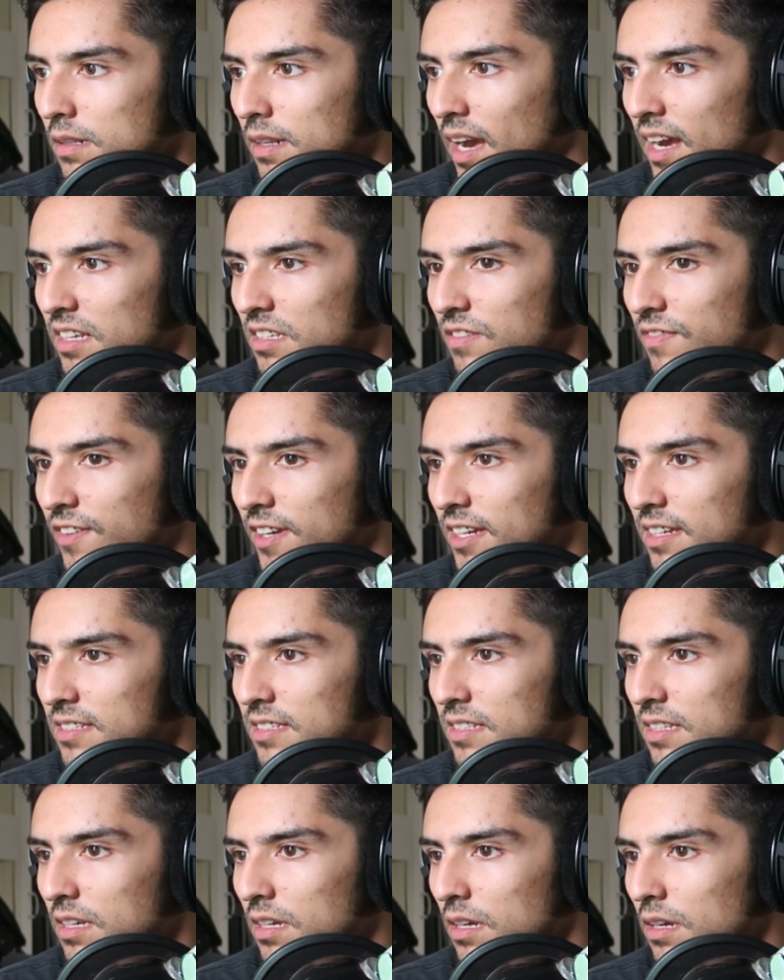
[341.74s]
Nice
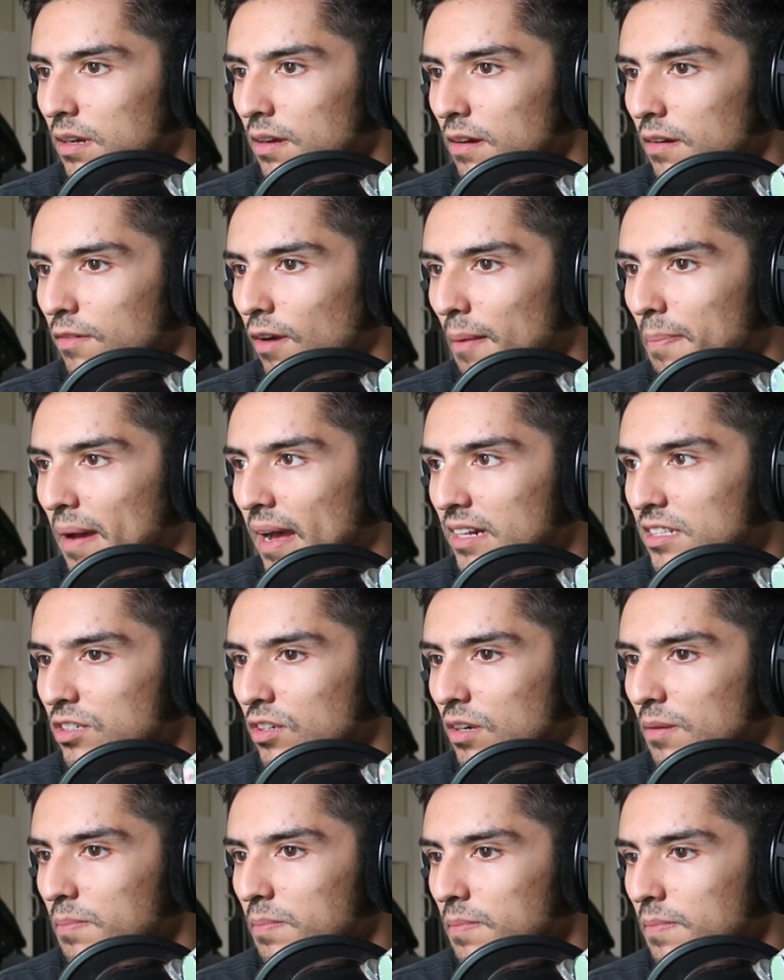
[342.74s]
fist. Right back
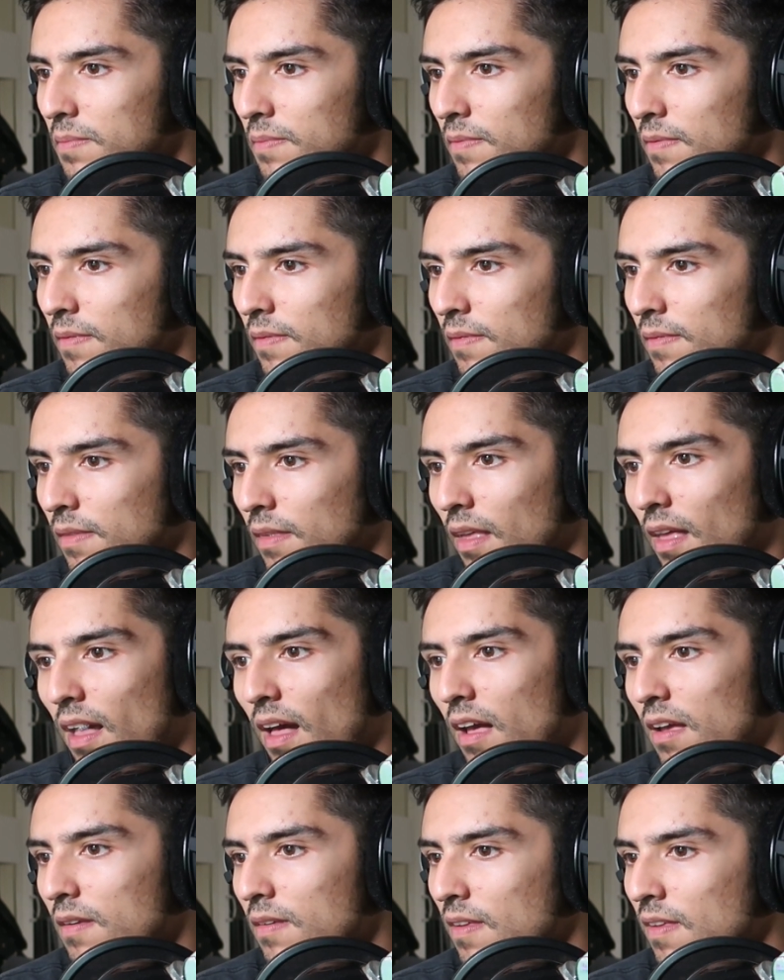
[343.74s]
to him.
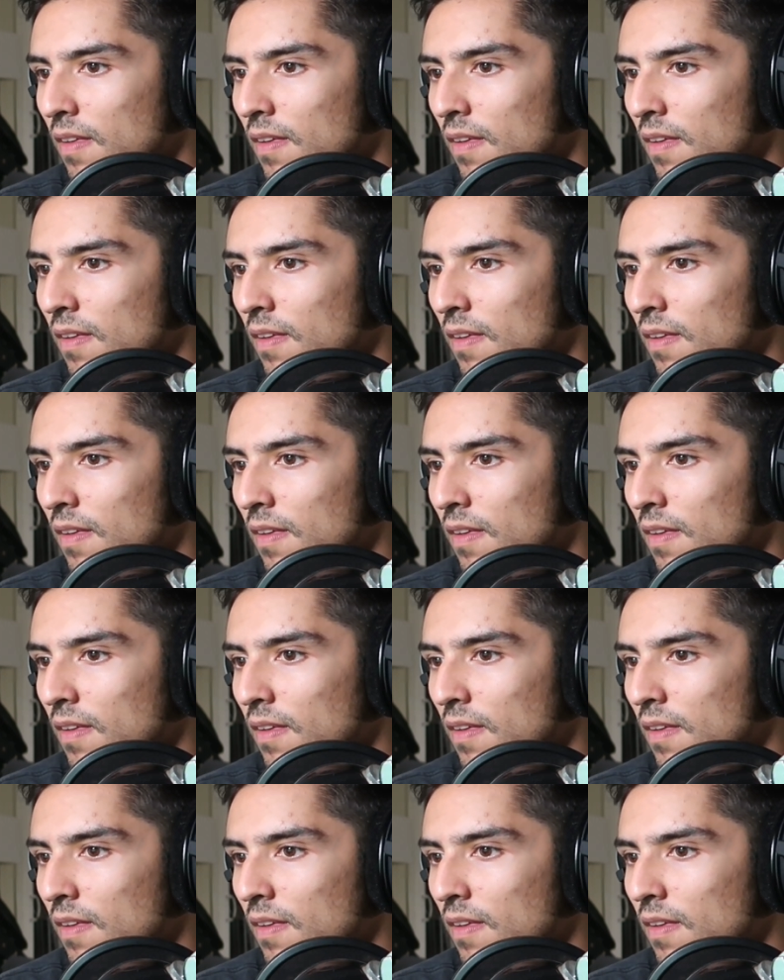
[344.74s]
Oh,